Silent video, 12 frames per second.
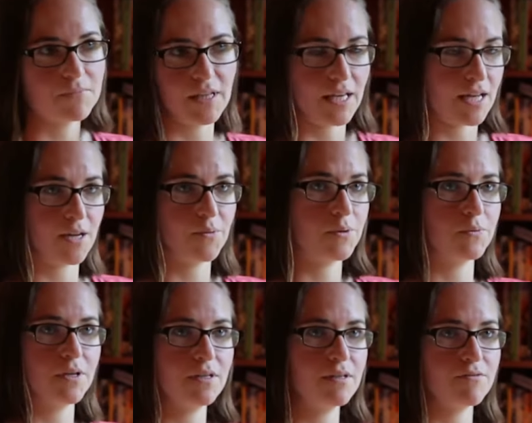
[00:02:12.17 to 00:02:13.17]
like anyone
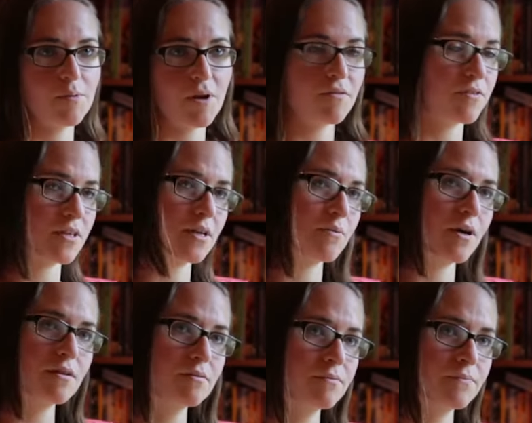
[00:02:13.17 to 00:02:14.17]
would if I'm not feeling
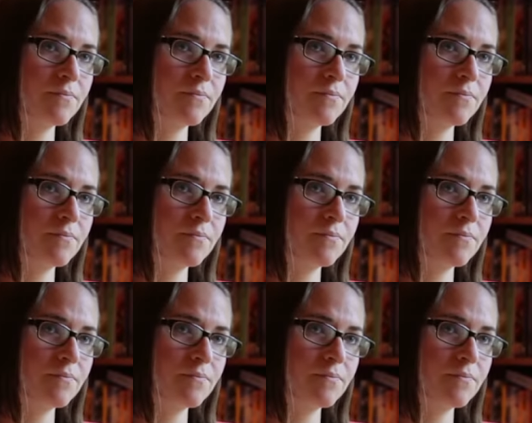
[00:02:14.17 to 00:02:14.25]
well.